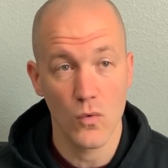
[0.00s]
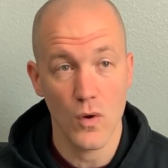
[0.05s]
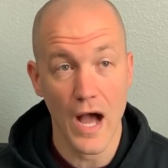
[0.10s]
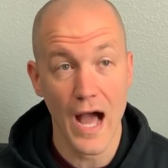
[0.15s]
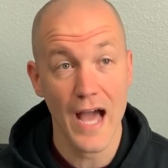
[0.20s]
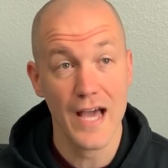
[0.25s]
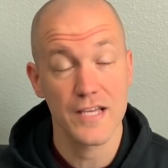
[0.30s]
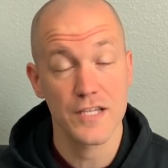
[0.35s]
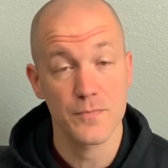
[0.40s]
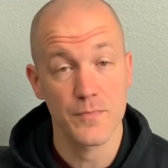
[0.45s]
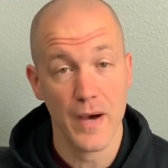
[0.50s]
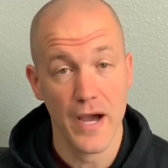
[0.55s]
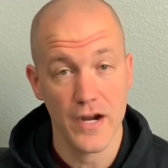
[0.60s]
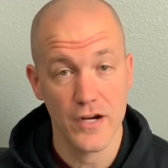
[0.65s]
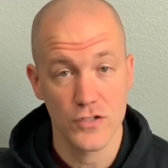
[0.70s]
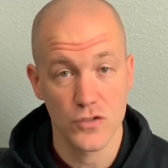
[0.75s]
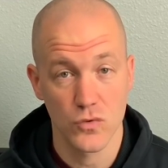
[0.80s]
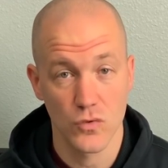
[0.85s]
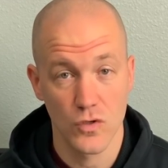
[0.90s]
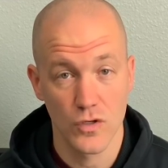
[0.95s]
I
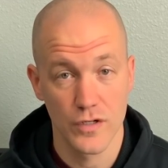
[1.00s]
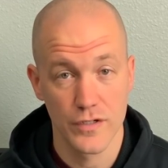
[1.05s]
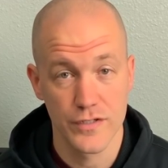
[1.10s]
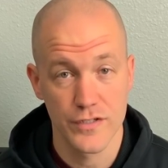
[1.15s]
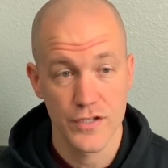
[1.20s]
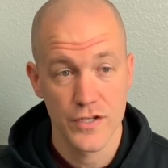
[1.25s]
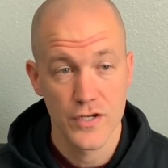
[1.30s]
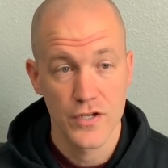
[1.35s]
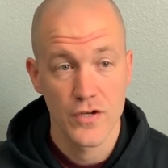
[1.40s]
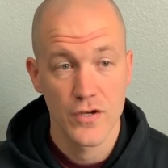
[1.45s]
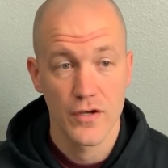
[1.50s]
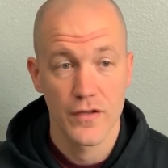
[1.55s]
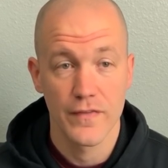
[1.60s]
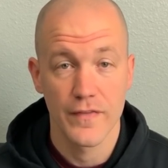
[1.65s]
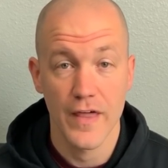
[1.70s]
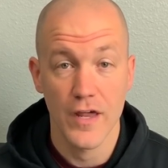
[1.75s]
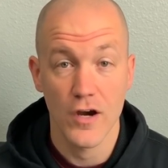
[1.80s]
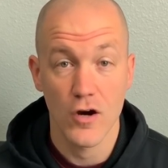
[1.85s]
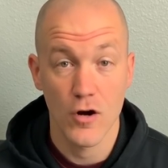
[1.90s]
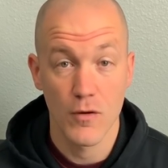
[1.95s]
aspire towards,
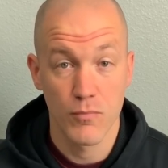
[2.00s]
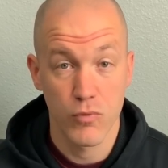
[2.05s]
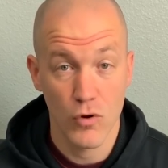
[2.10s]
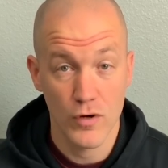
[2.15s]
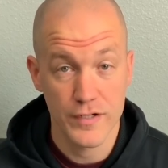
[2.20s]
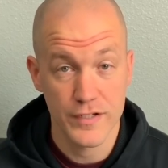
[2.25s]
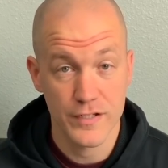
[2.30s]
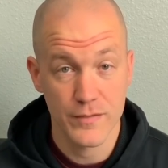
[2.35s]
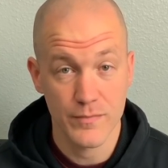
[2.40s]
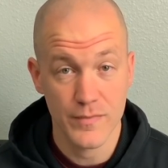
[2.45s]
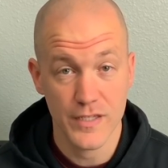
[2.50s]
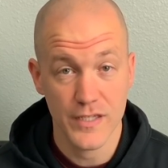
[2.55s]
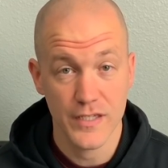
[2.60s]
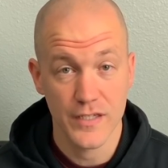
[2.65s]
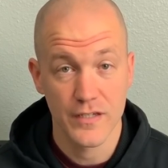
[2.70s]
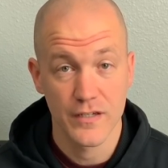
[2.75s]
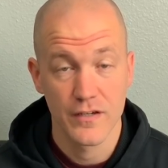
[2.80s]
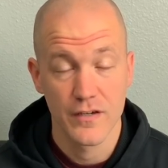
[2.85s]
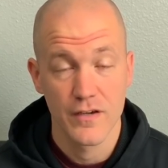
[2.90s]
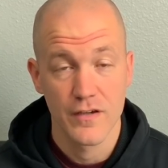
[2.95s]
that are important to me,
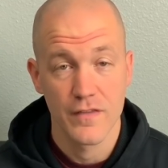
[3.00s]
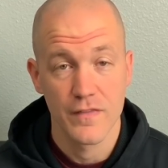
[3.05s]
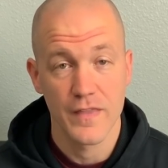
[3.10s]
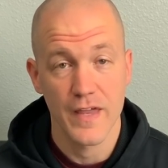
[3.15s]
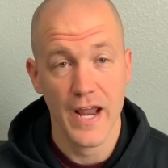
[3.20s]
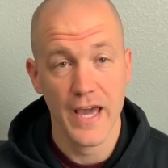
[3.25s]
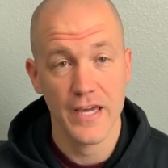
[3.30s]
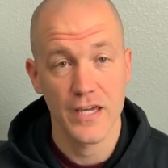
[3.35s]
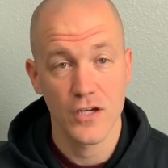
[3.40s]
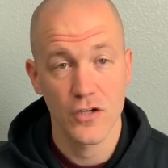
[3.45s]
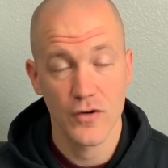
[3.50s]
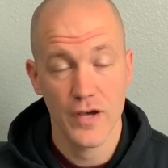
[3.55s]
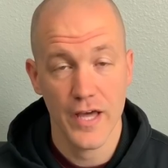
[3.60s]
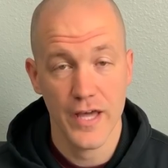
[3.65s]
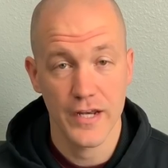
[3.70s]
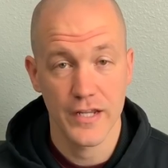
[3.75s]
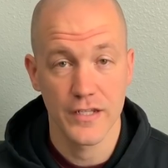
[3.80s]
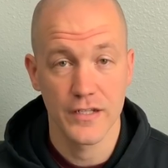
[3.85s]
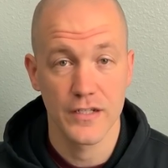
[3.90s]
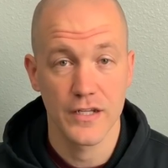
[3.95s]
that I can go
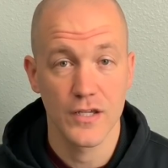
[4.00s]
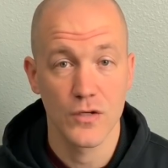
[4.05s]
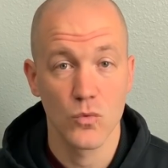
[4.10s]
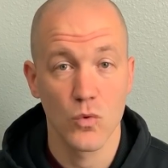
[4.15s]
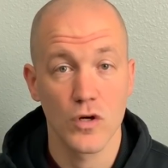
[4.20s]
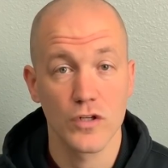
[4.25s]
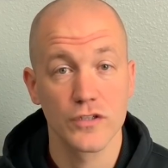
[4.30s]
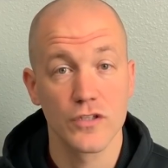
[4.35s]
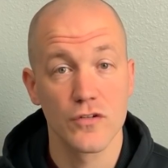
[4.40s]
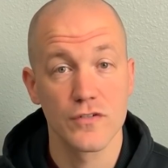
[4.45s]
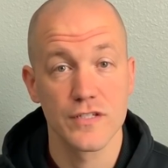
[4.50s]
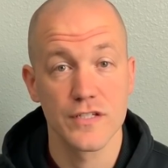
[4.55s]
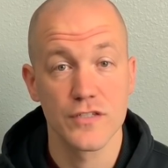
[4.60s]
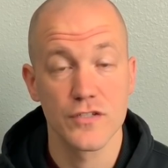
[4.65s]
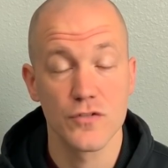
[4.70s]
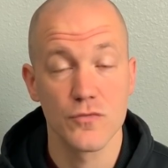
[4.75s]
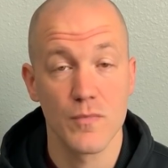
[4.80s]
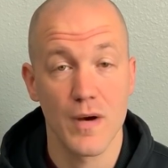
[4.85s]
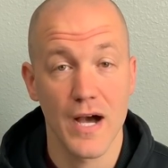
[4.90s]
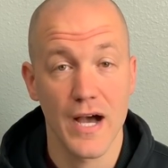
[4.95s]
ahead and work those
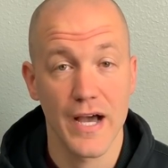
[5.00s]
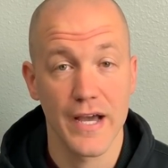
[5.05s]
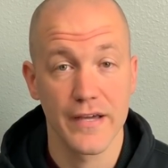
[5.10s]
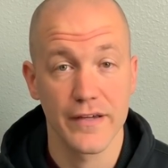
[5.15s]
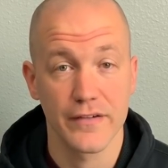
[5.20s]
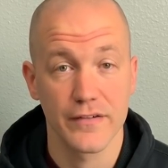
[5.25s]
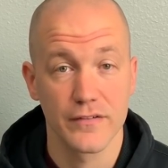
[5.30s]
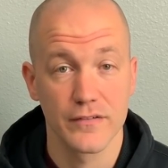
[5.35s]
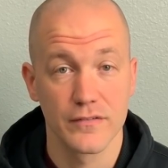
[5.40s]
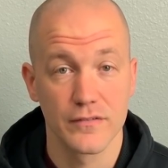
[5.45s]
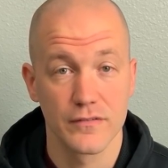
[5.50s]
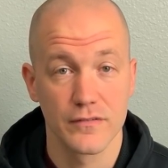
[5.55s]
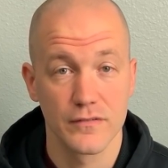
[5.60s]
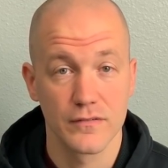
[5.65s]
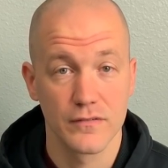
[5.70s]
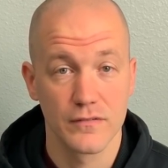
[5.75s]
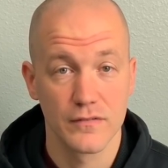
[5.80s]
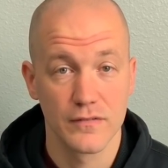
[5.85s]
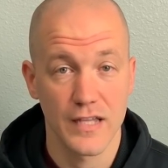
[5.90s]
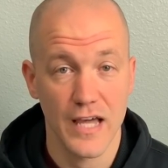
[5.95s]
into my
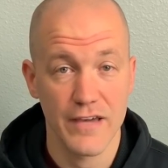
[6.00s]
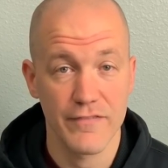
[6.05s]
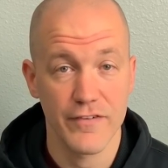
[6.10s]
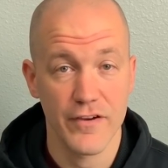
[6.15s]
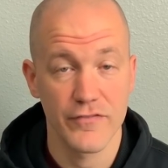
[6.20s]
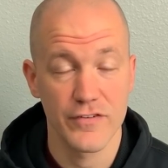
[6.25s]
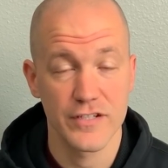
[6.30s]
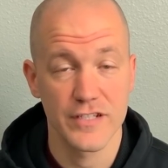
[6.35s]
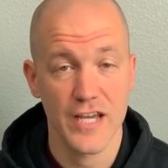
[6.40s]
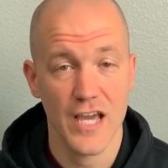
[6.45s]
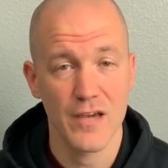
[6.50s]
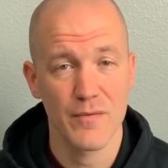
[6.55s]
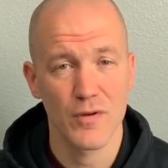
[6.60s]
life every day.